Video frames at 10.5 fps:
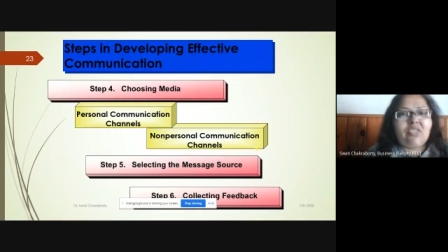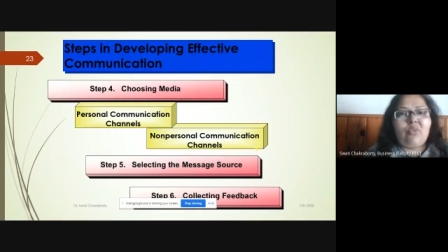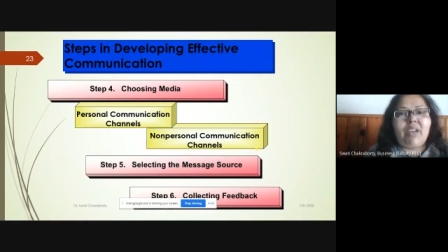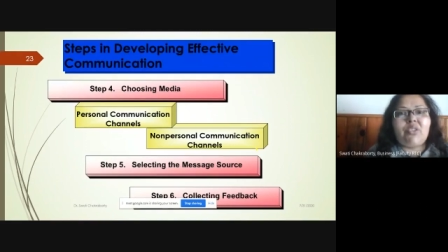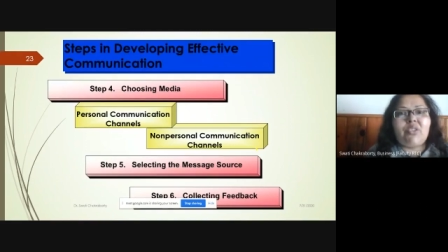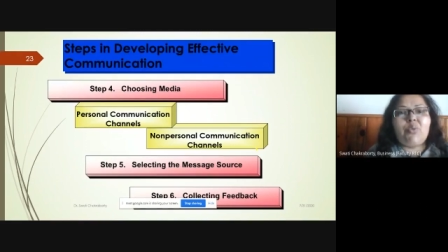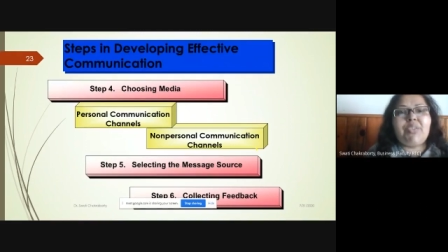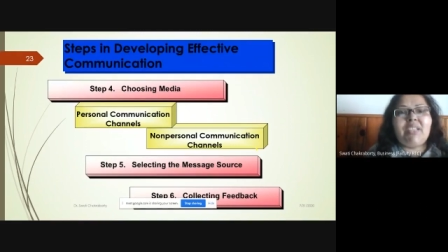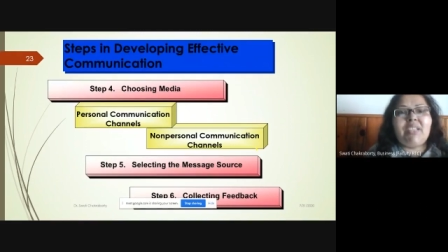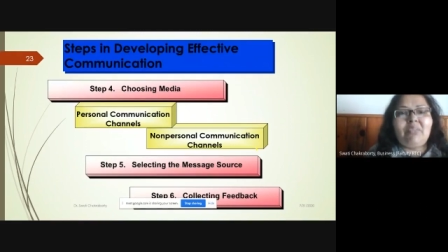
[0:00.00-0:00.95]
choosing the
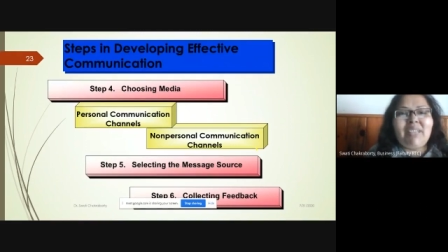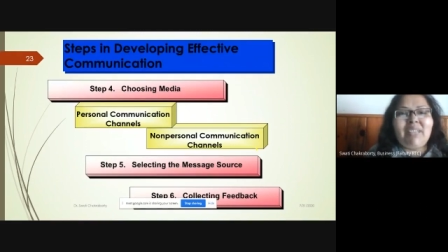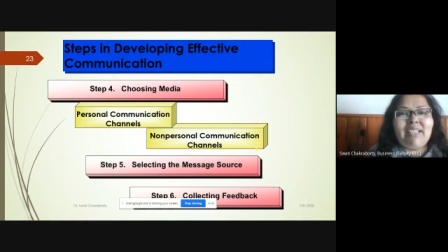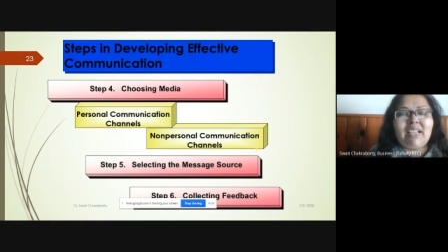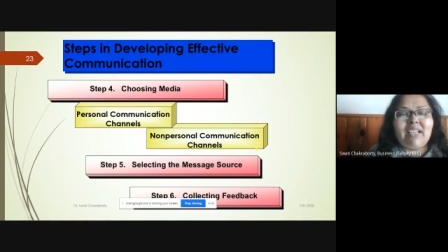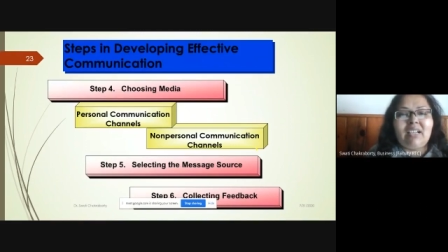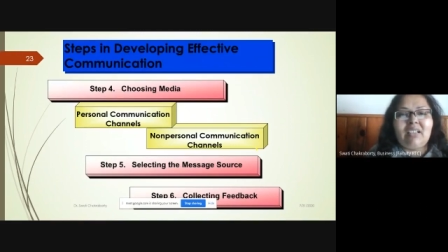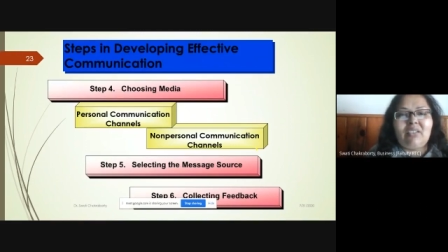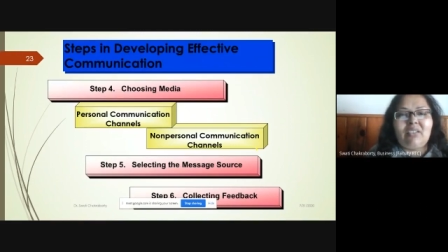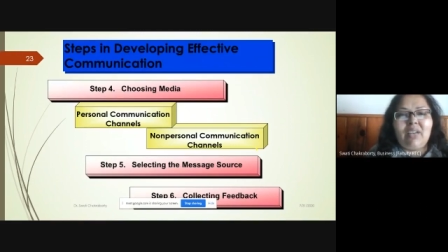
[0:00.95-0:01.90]
media,
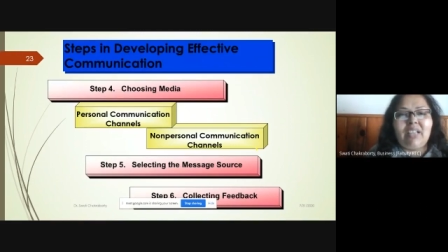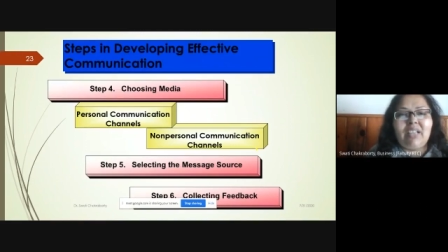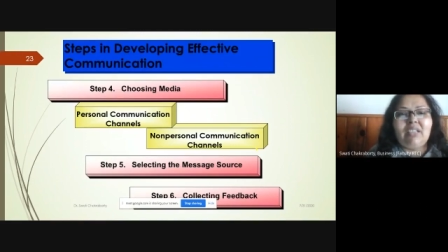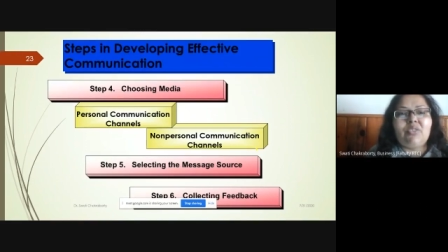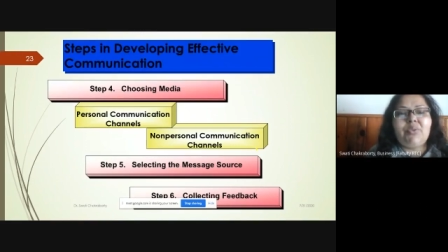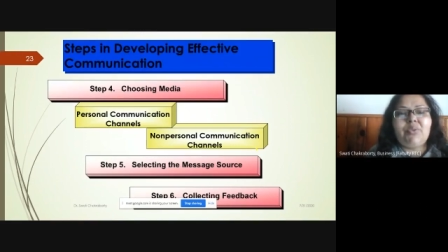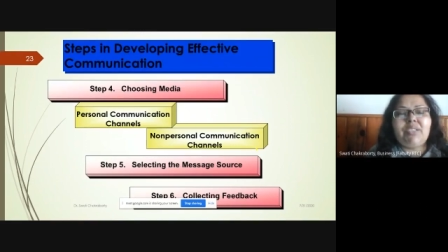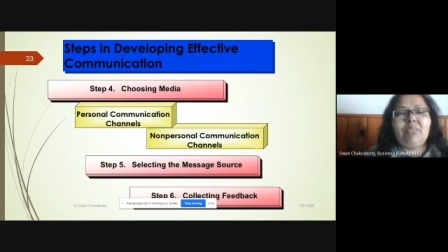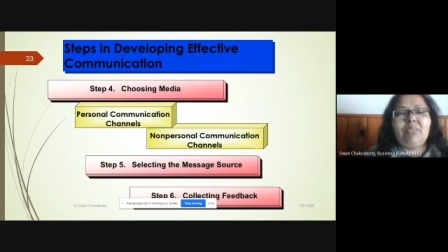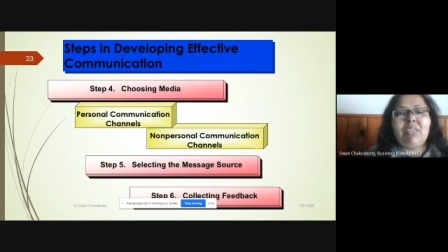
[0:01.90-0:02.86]
right? Choosing the
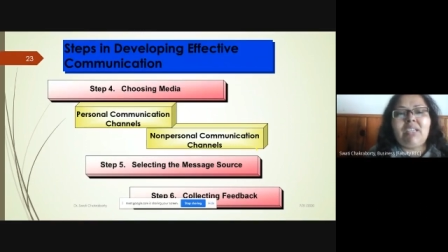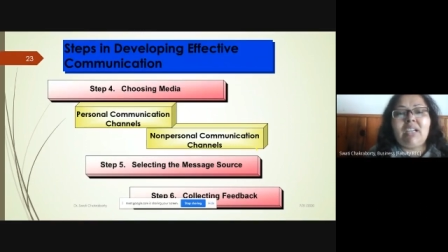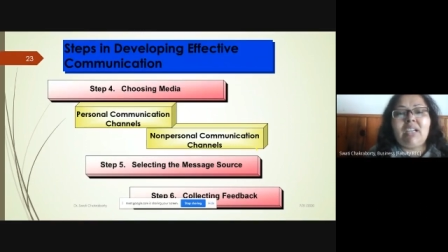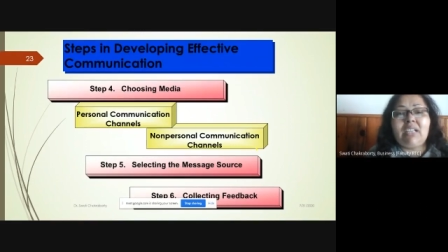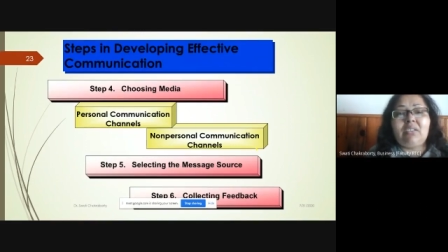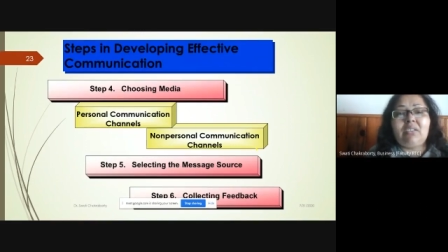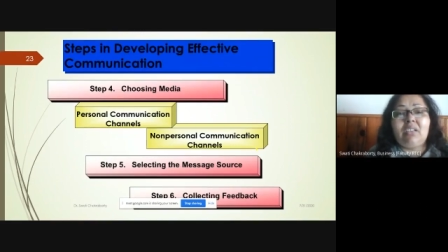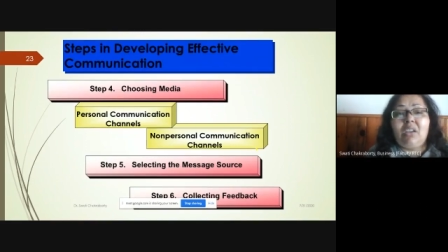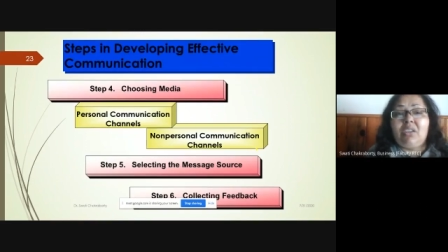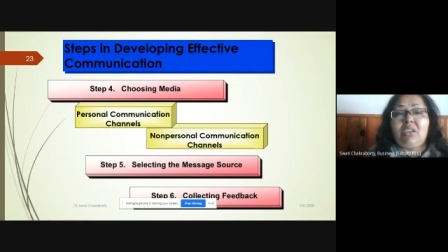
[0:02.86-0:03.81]
media,
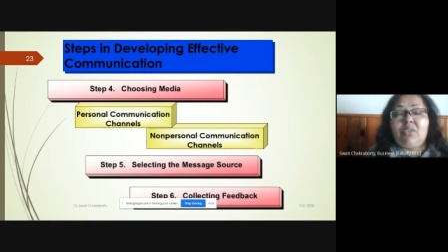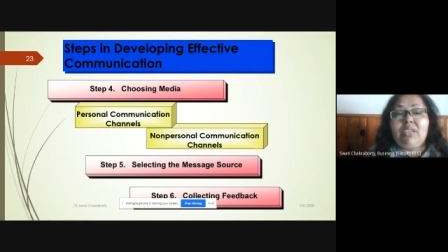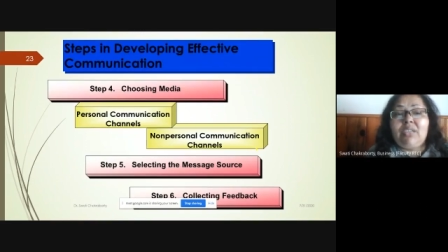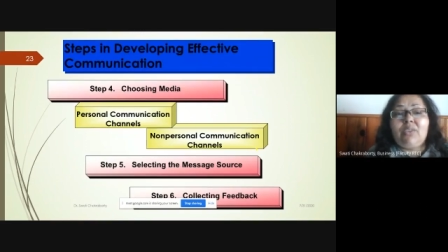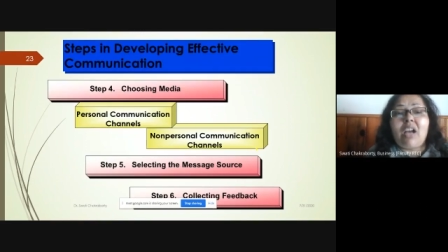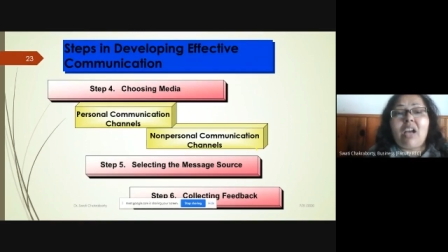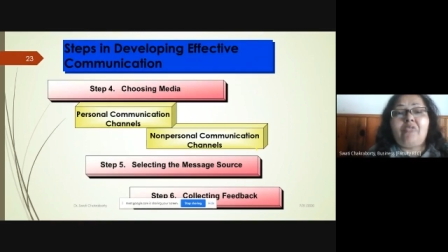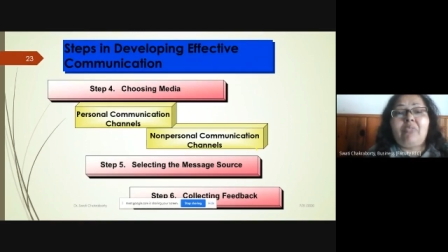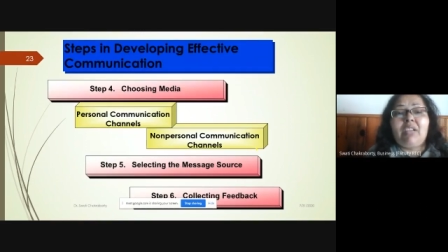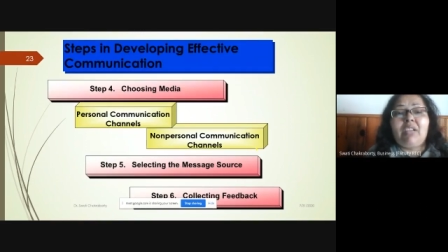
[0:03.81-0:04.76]
you need to have,
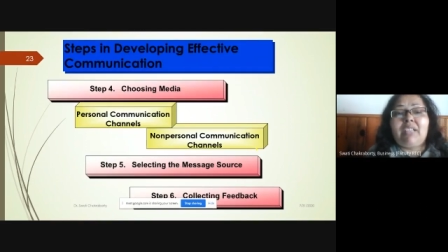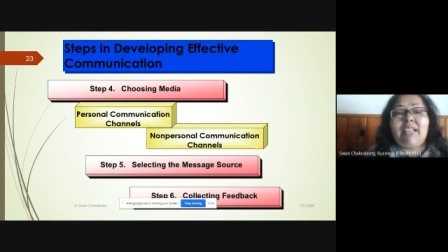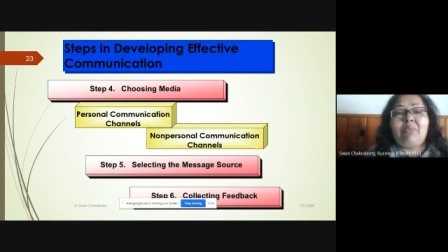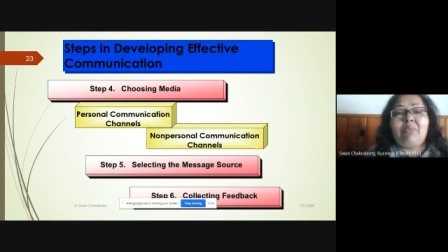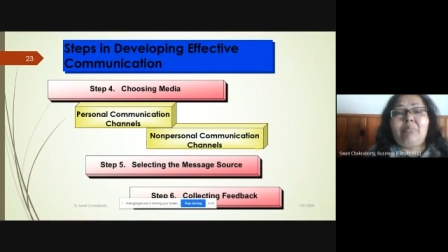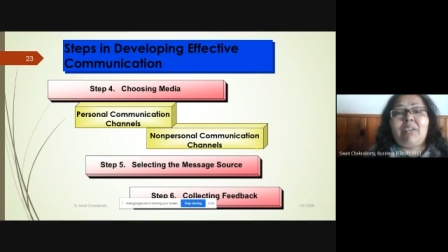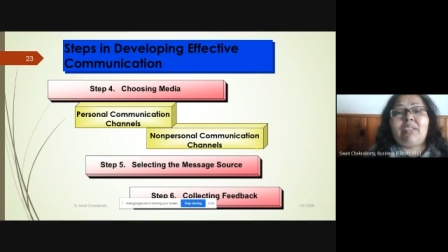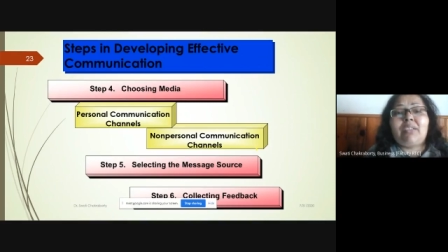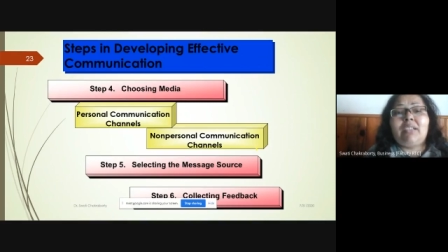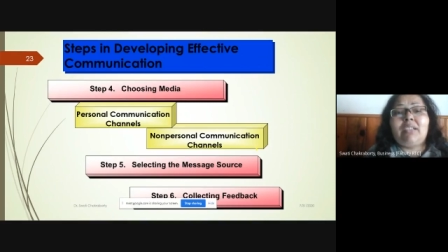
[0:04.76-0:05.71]
it can be personal
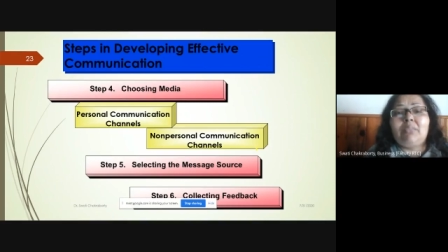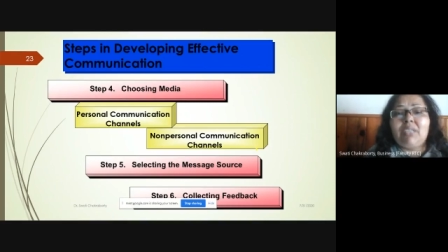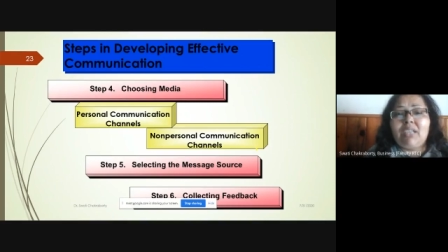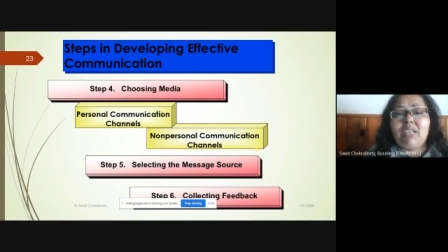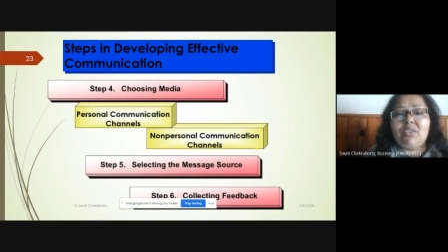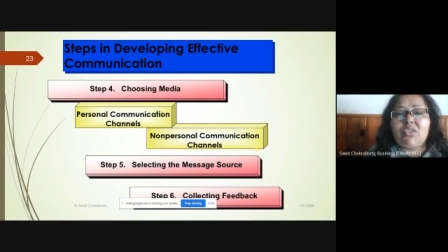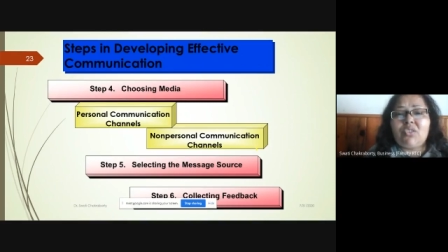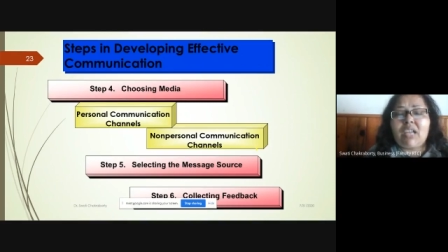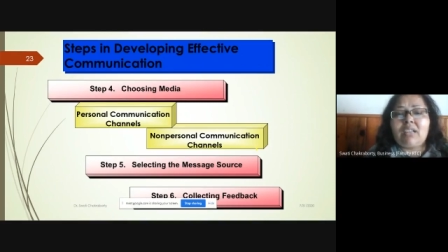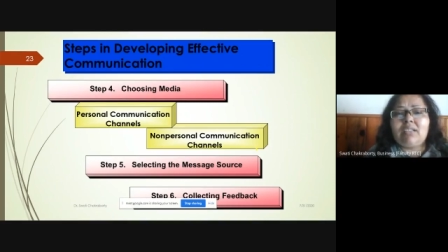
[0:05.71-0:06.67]
communication
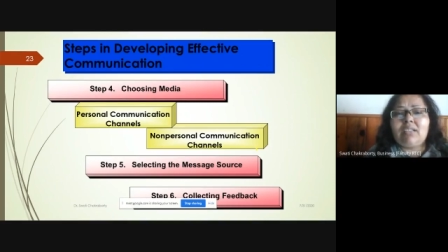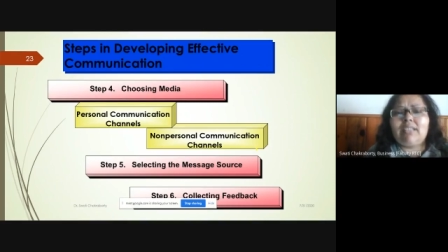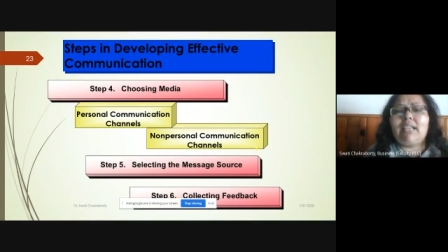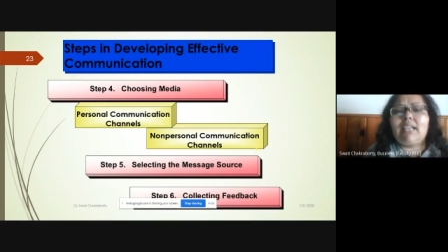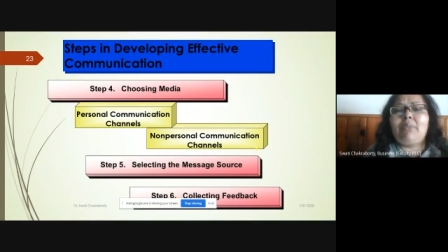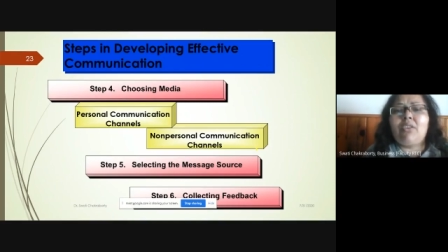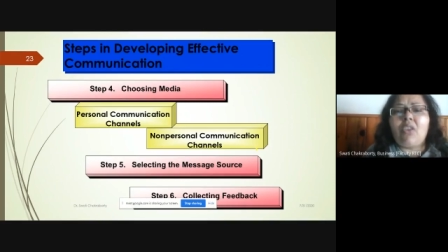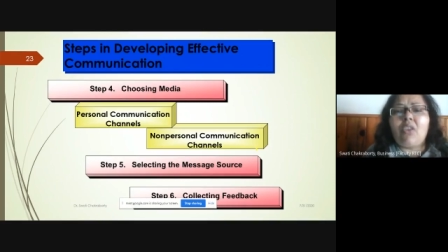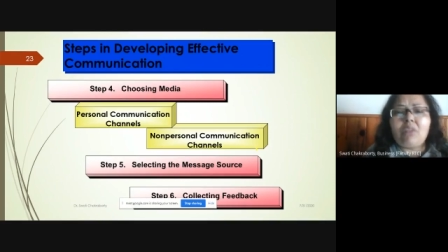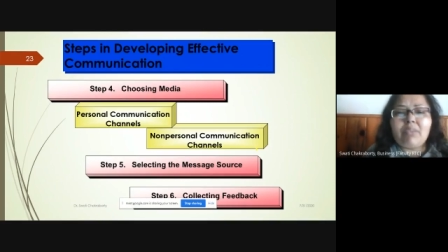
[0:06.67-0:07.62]
channels, it can be
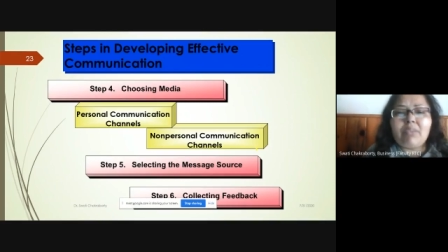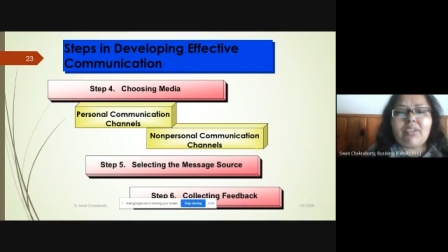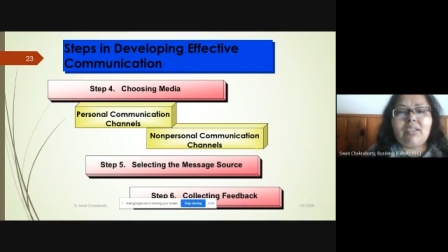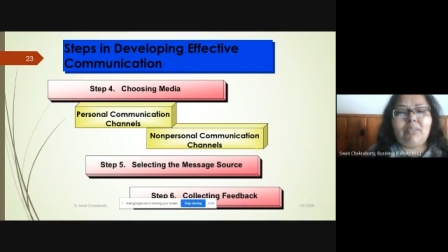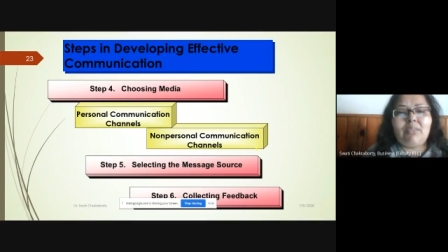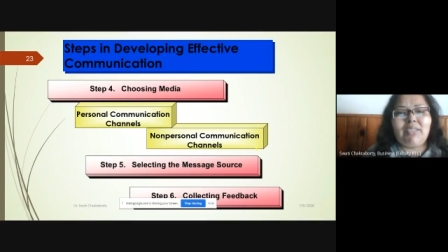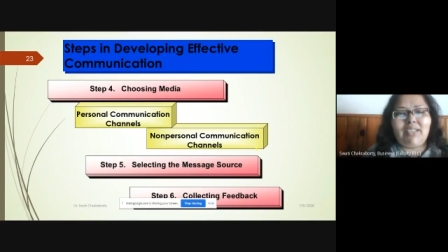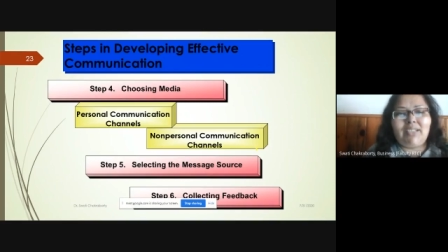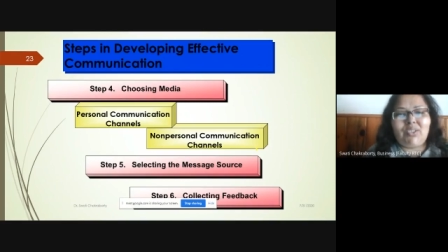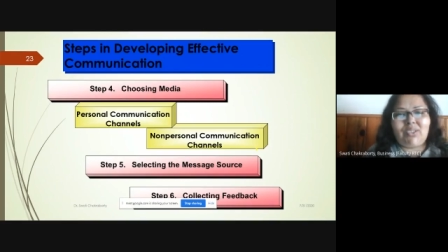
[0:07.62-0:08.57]
non-personal communication
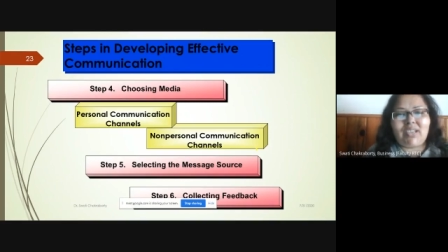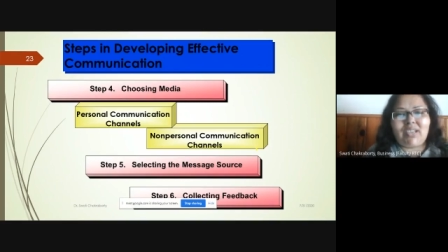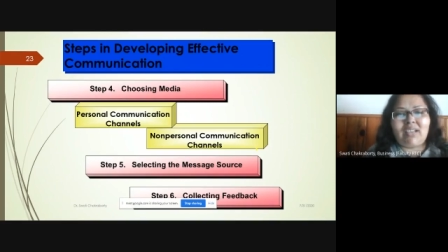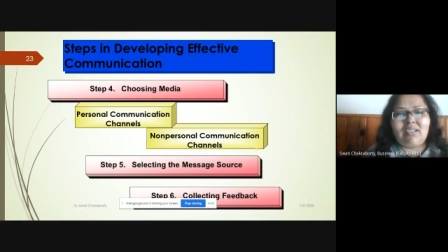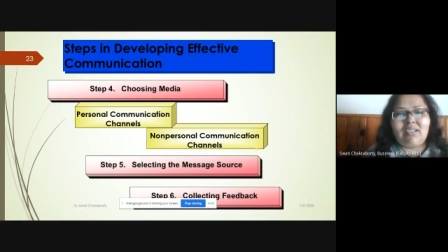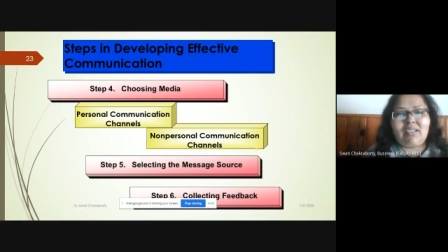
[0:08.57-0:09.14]
channels.